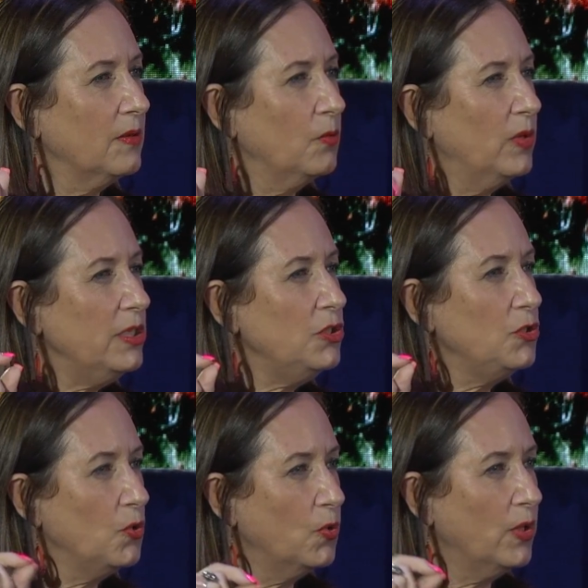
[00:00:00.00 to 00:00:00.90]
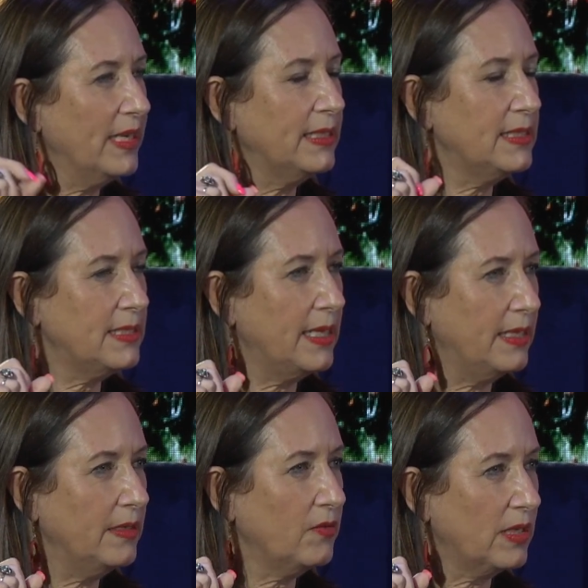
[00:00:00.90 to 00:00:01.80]
What is your
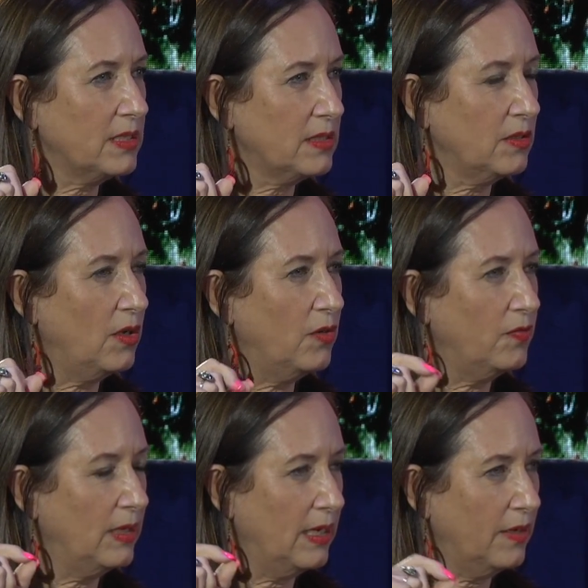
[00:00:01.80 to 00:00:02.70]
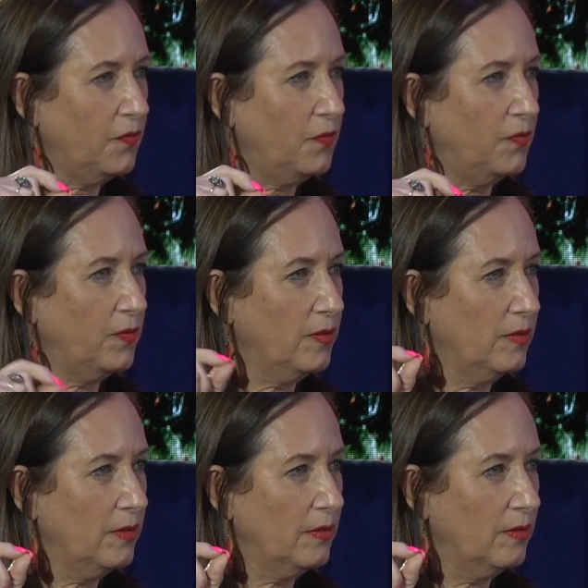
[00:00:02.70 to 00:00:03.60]
understanding, Russell, of life
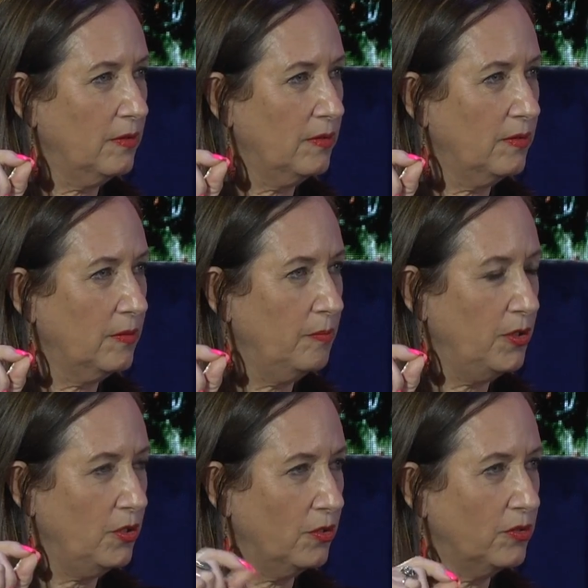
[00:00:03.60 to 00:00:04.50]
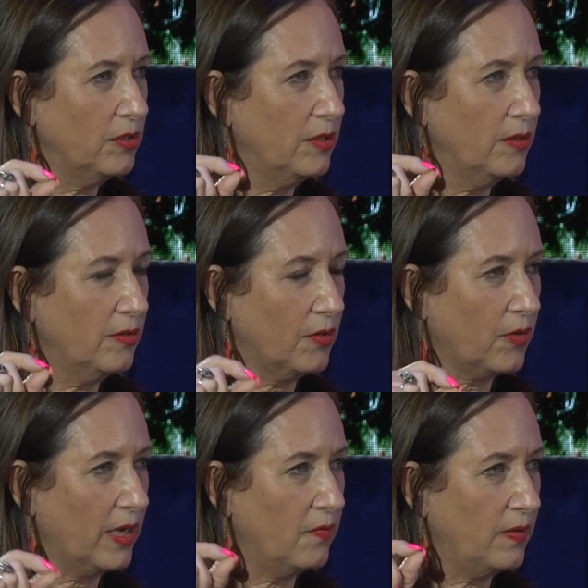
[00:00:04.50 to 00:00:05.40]
beyond the
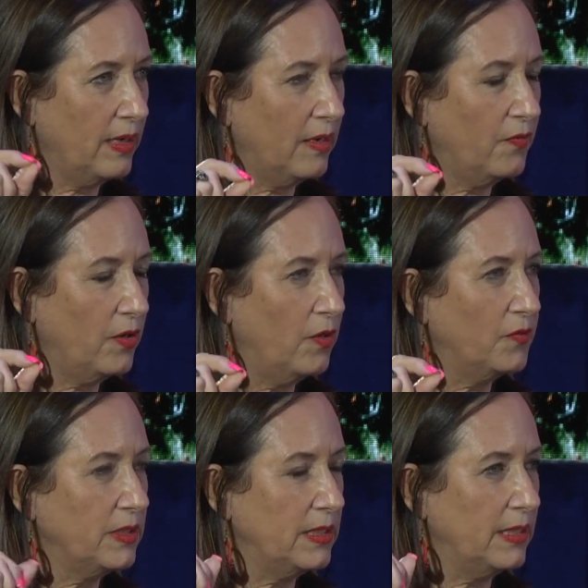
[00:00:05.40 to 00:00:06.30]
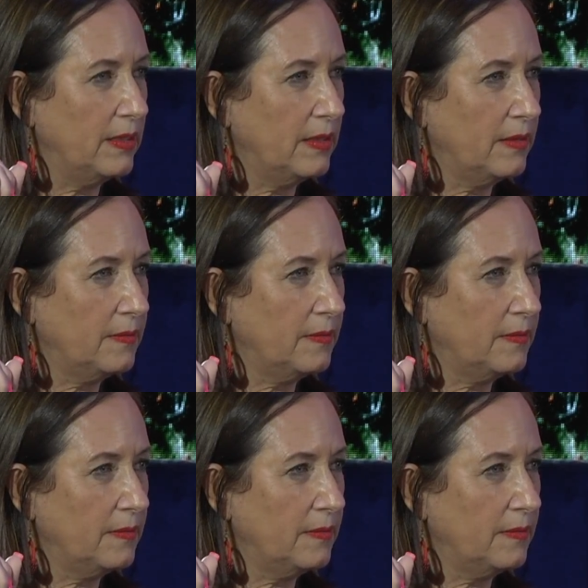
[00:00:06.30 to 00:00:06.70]
grave, life after death?